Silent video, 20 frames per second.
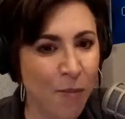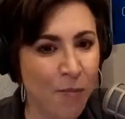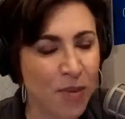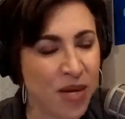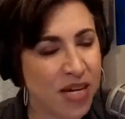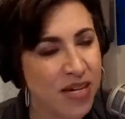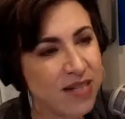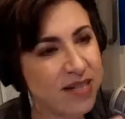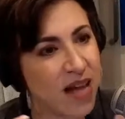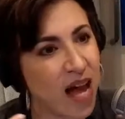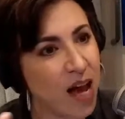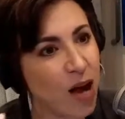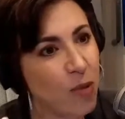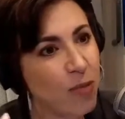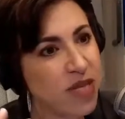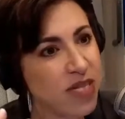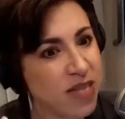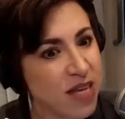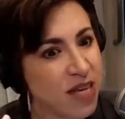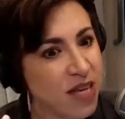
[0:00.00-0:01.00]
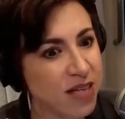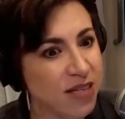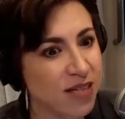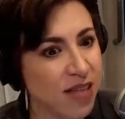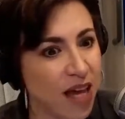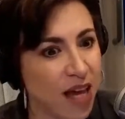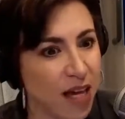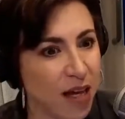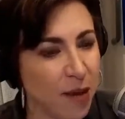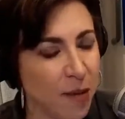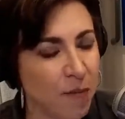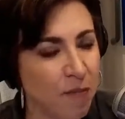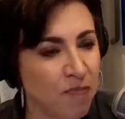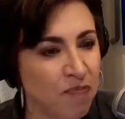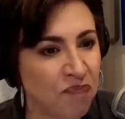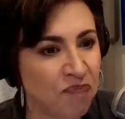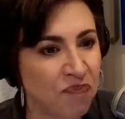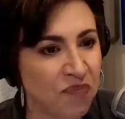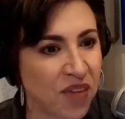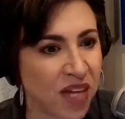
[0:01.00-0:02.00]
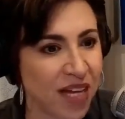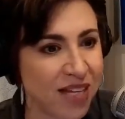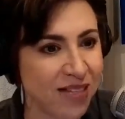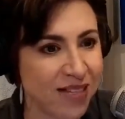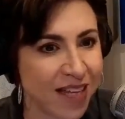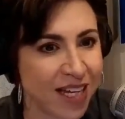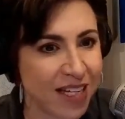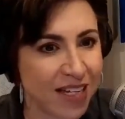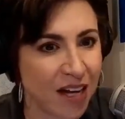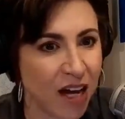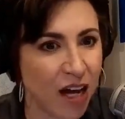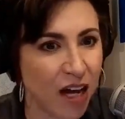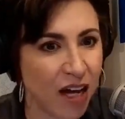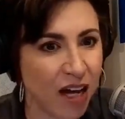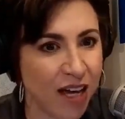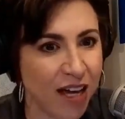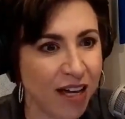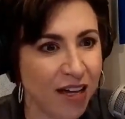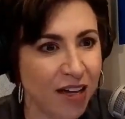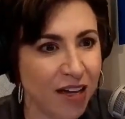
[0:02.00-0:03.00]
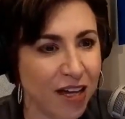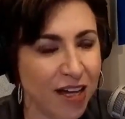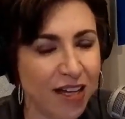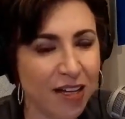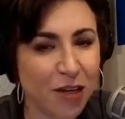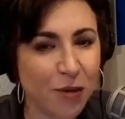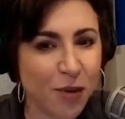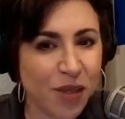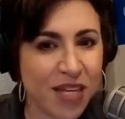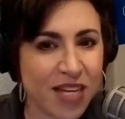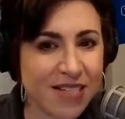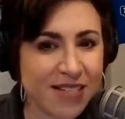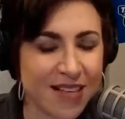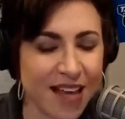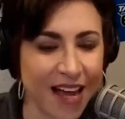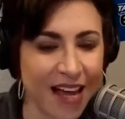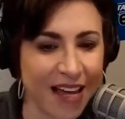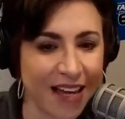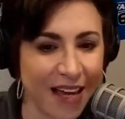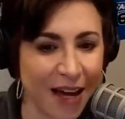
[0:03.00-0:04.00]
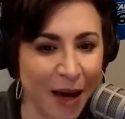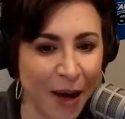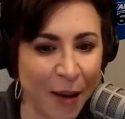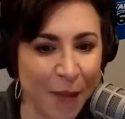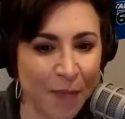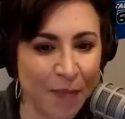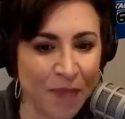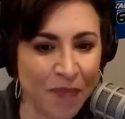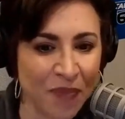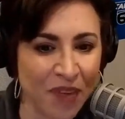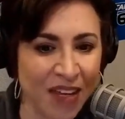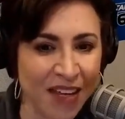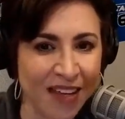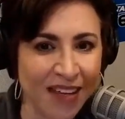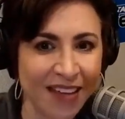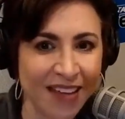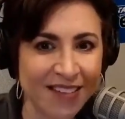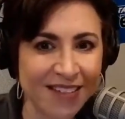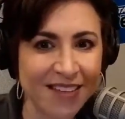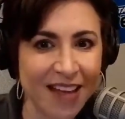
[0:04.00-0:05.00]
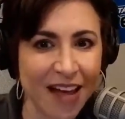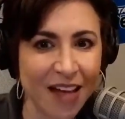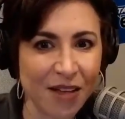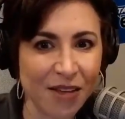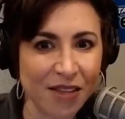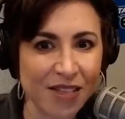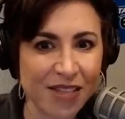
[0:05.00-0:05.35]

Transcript: because I almost think it's like you know what they say, it's not